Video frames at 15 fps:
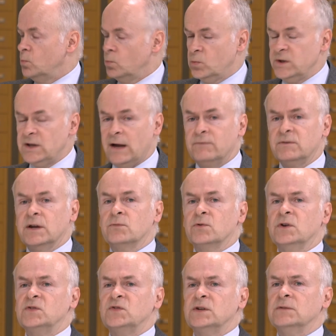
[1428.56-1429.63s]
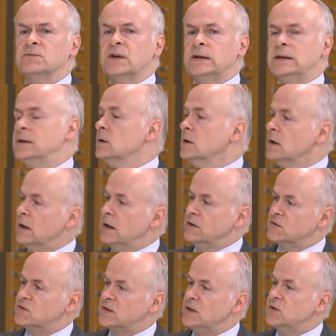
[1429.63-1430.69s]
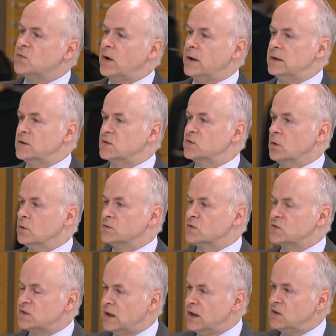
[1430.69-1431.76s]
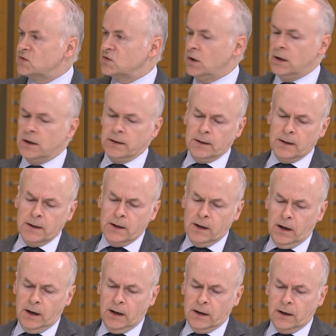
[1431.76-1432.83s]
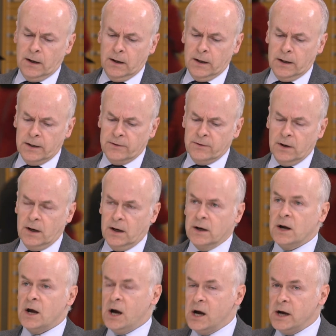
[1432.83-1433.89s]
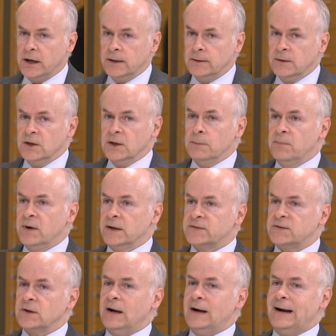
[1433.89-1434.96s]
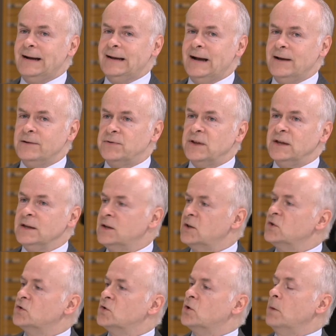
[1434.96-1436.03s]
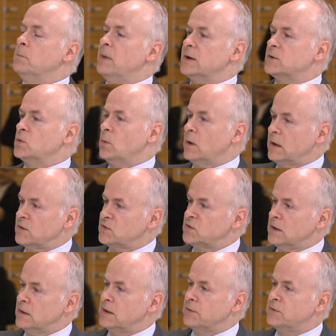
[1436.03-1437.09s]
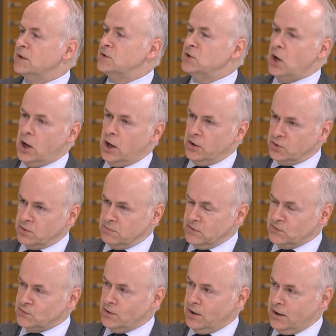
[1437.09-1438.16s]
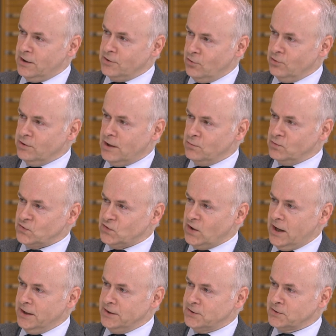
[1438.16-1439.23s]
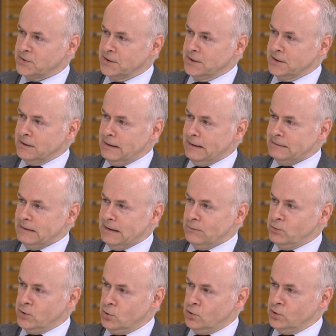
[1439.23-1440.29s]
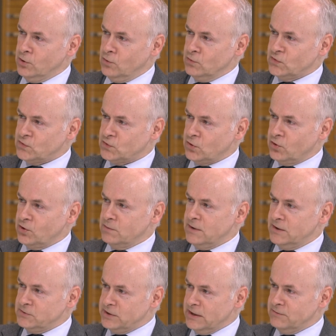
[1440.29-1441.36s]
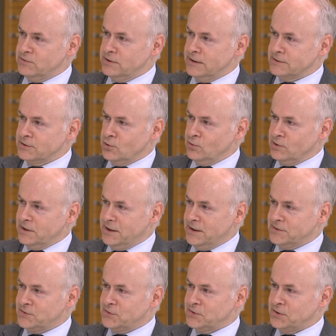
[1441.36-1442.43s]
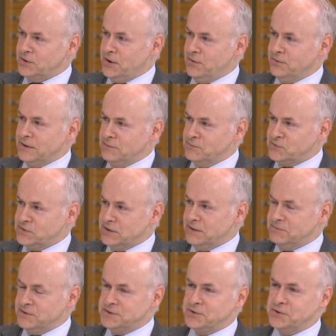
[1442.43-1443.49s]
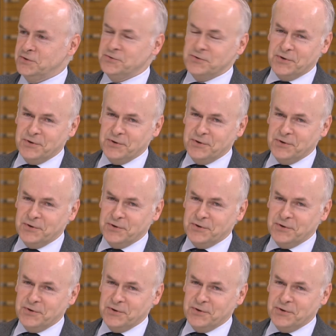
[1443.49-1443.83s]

we have never received any state funding, so the stakes are high. But I think, to come back to what I said, I think the arguments are on our side, and we all know the story about David and Goliath. You know, it was David who